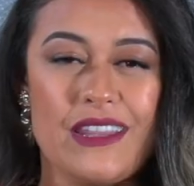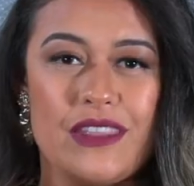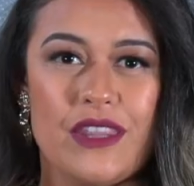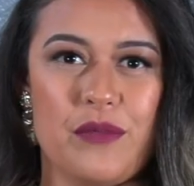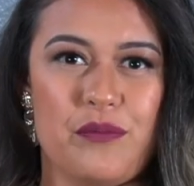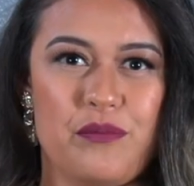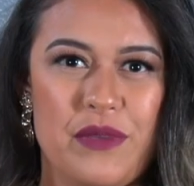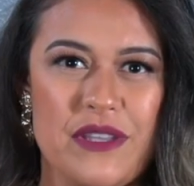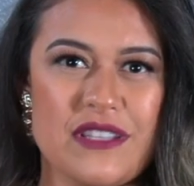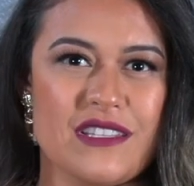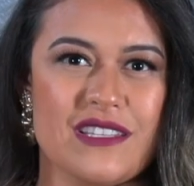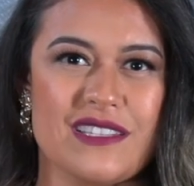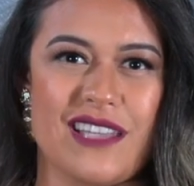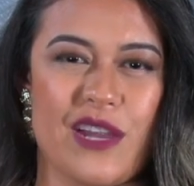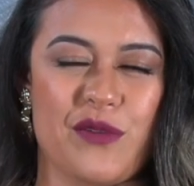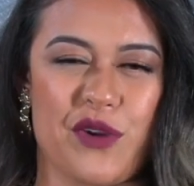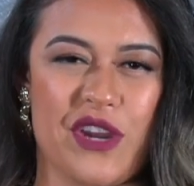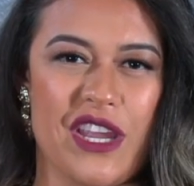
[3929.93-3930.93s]
in the
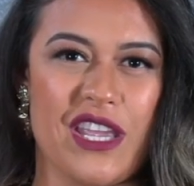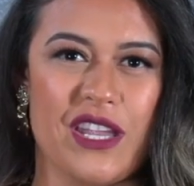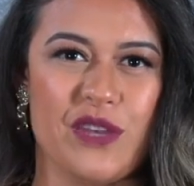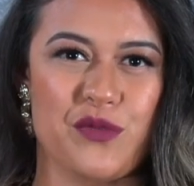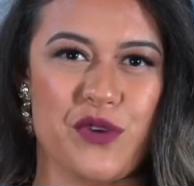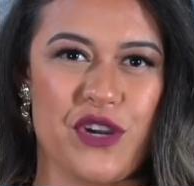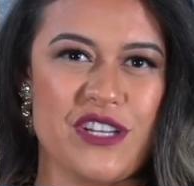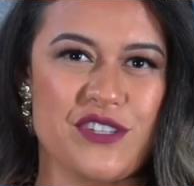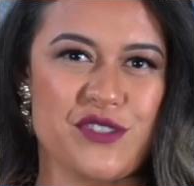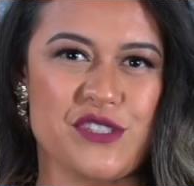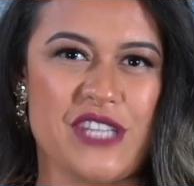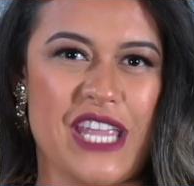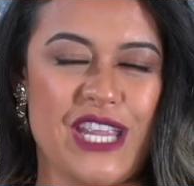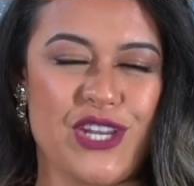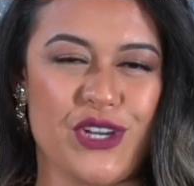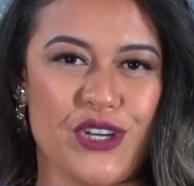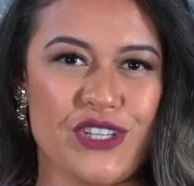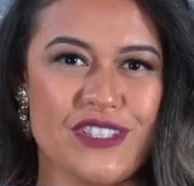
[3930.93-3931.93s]
business that we're in, we're
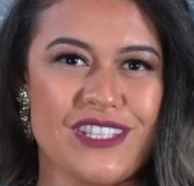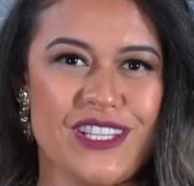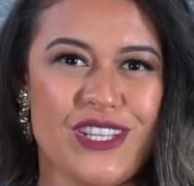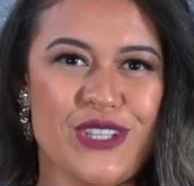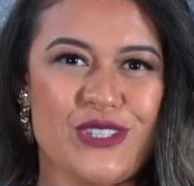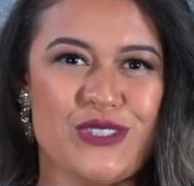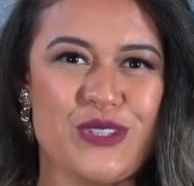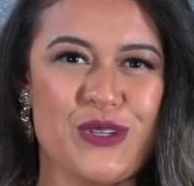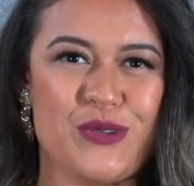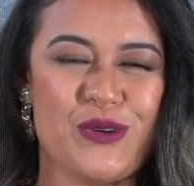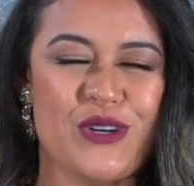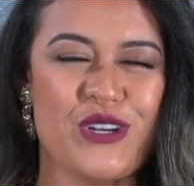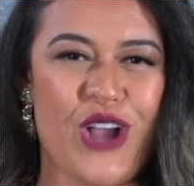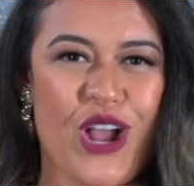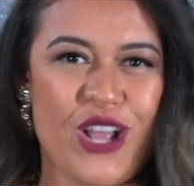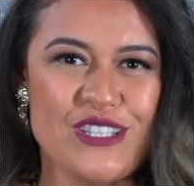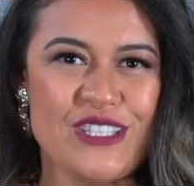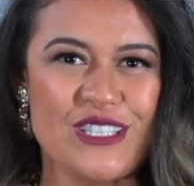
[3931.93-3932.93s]
entertainers. So we're
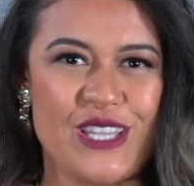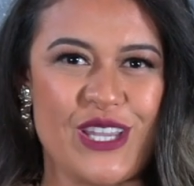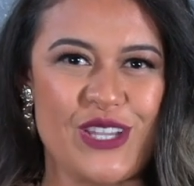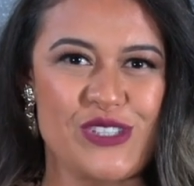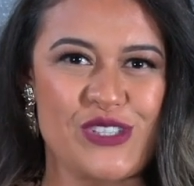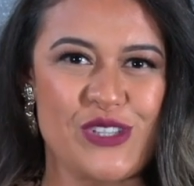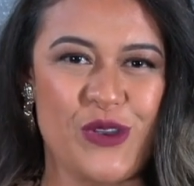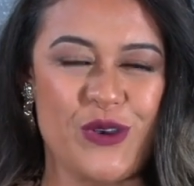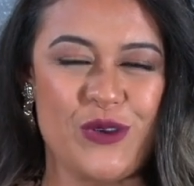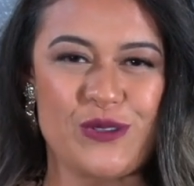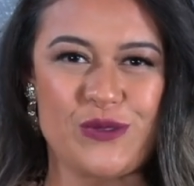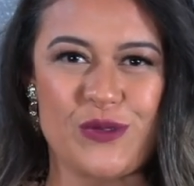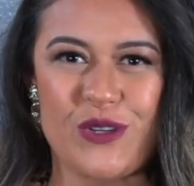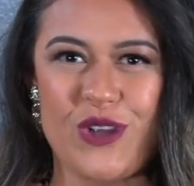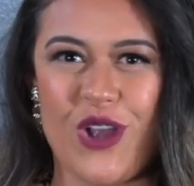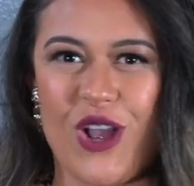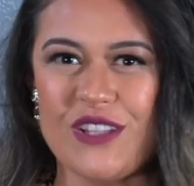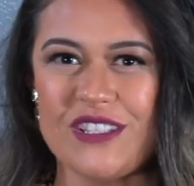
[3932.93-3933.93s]
constantly at shows.
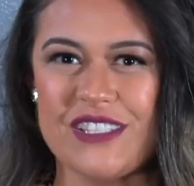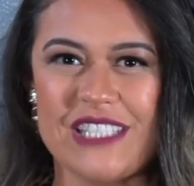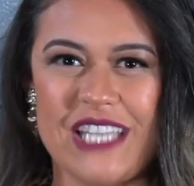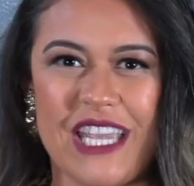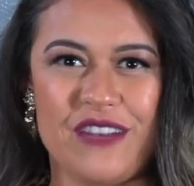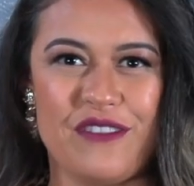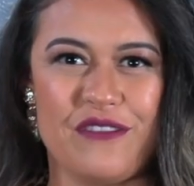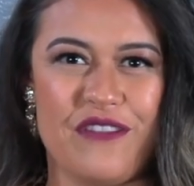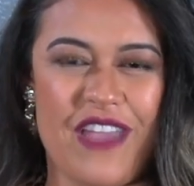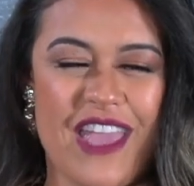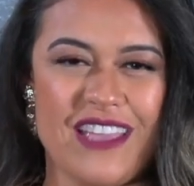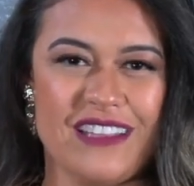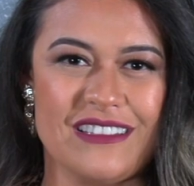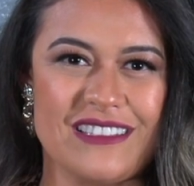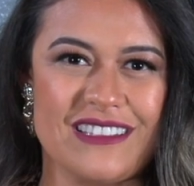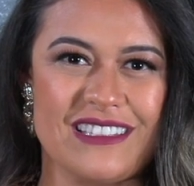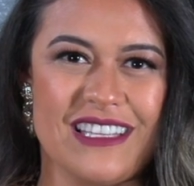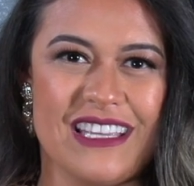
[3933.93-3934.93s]
We're constantly at
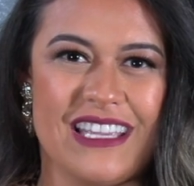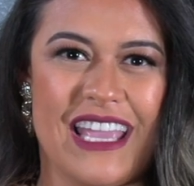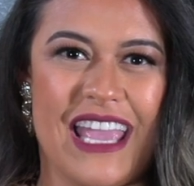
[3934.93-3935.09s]
events.